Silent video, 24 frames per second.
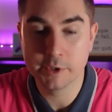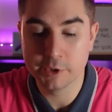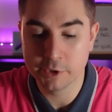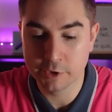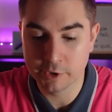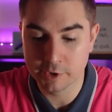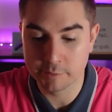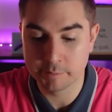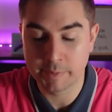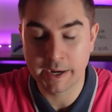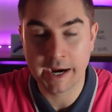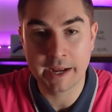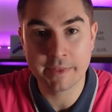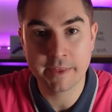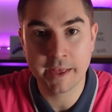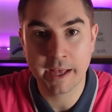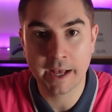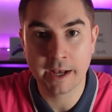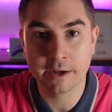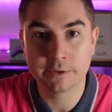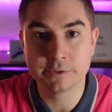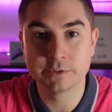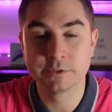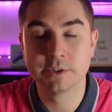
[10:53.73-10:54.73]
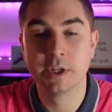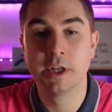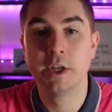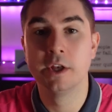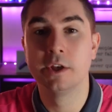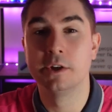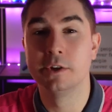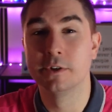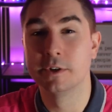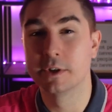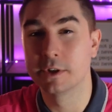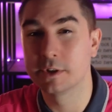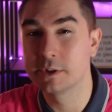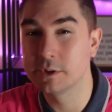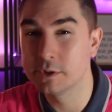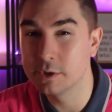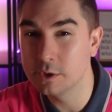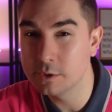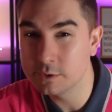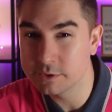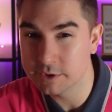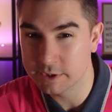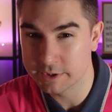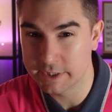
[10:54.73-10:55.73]
You're gonna buy the house, you're gonna
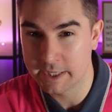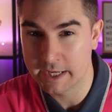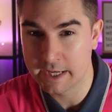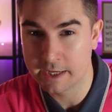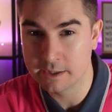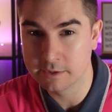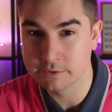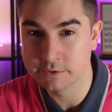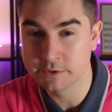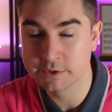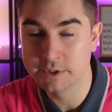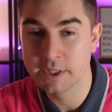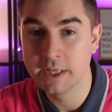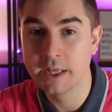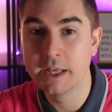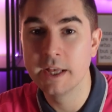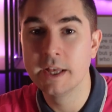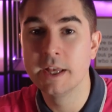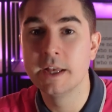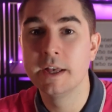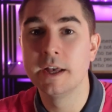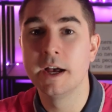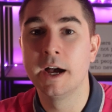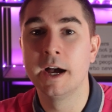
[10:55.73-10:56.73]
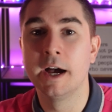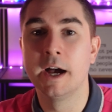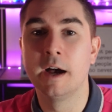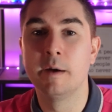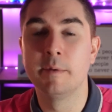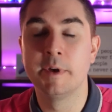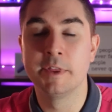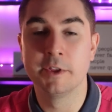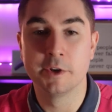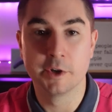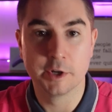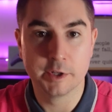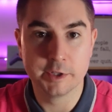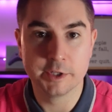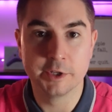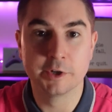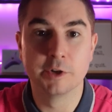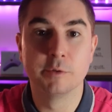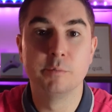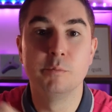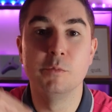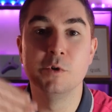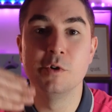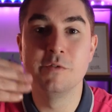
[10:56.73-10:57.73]
close on the house, um, and then you're,
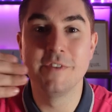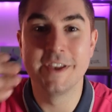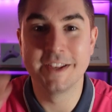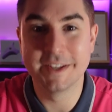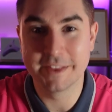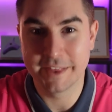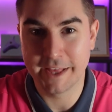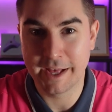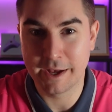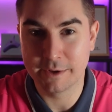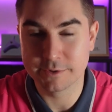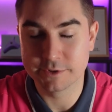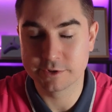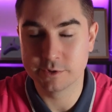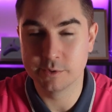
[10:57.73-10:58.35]
you're gonna move into the house.